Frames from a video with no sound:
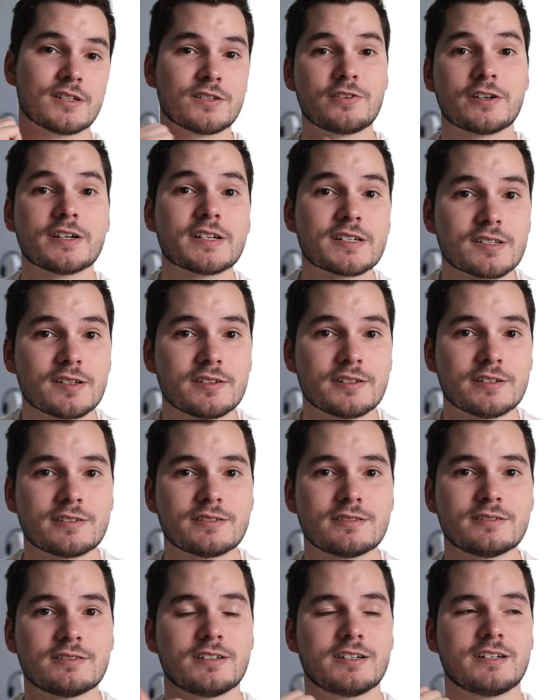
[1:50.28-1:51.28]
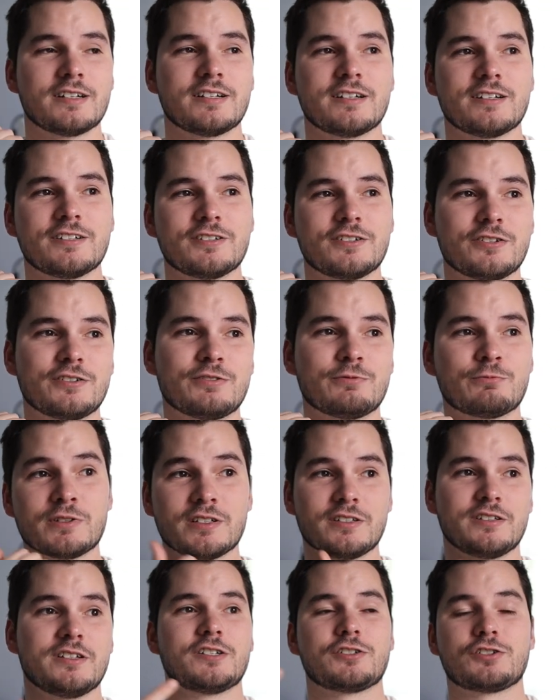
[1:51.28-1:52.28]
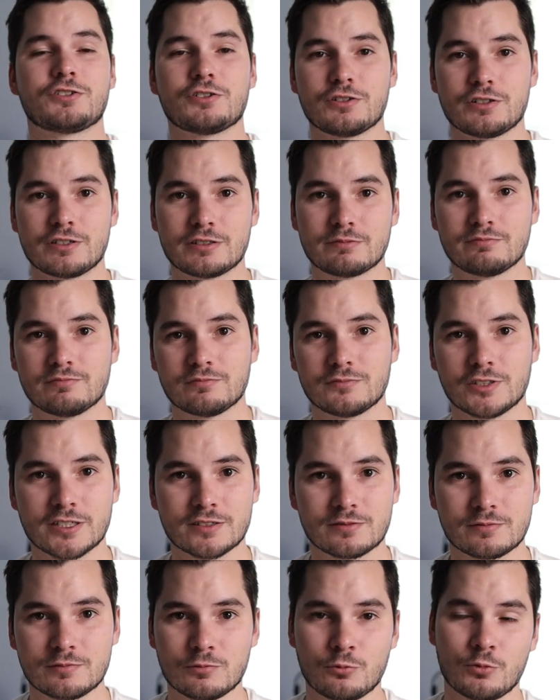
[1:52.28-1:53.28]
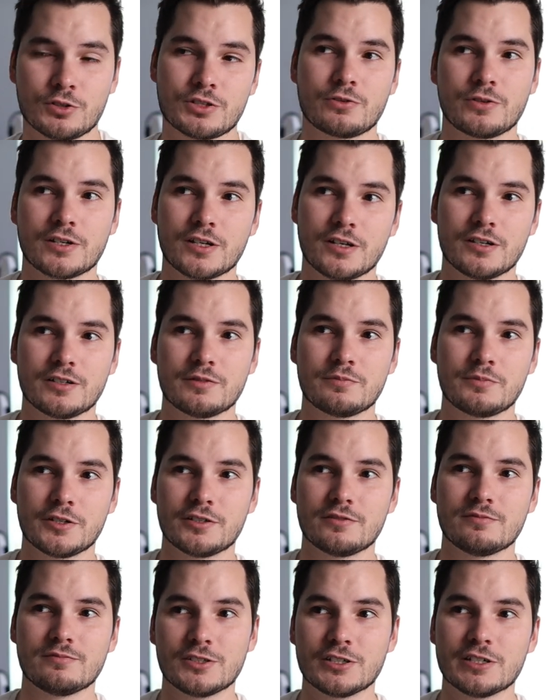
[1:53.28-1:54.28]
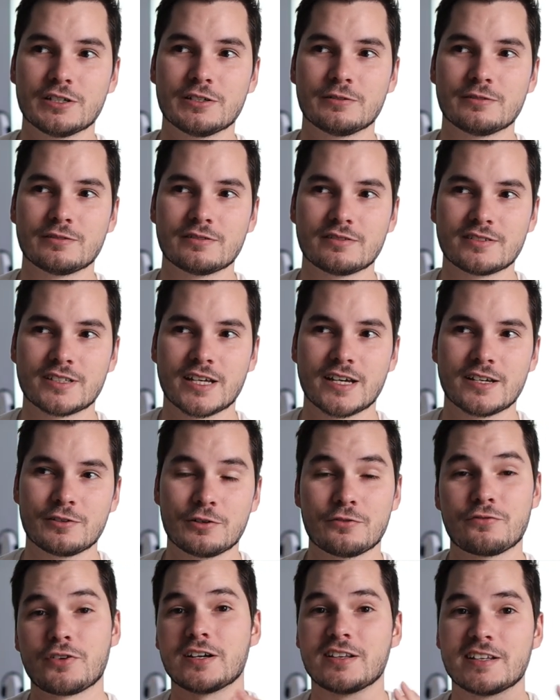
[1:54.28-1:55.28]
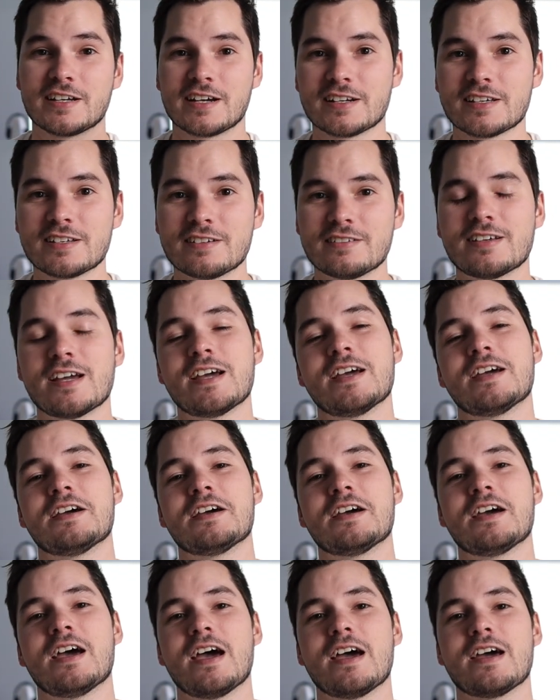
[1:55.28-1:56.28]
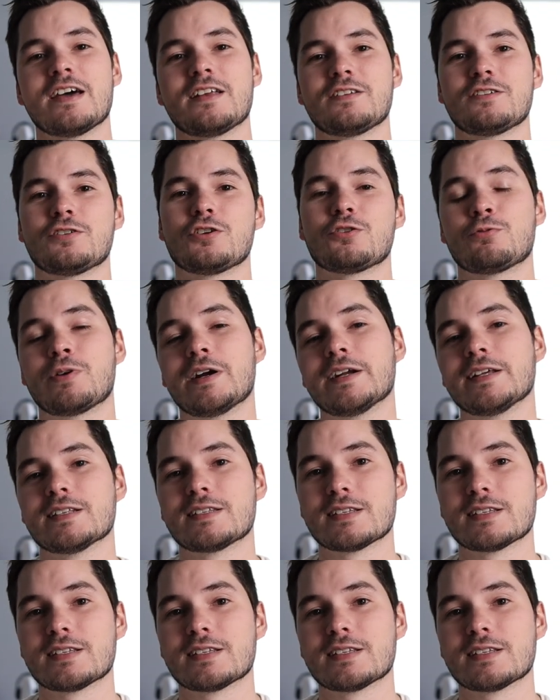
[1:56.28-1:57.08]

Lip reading: it's very exciting. You're really not sure like what's going on, but you know that you finally got in and you're ready